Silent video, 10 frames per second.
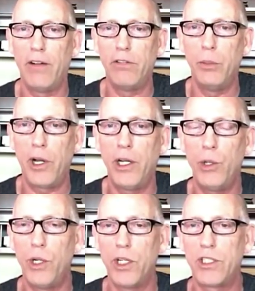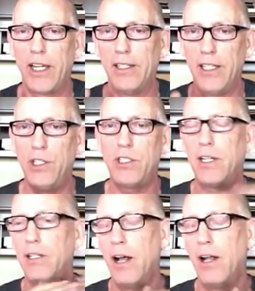everybody who has at
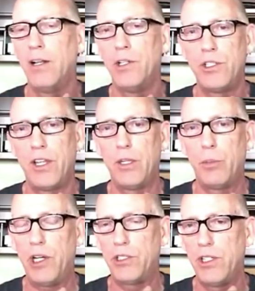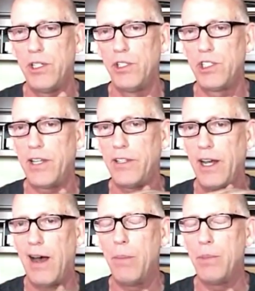least acknowledged that the president said
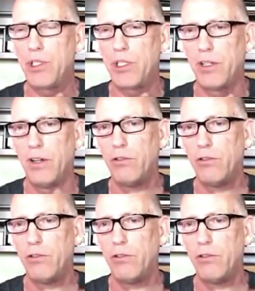the opposite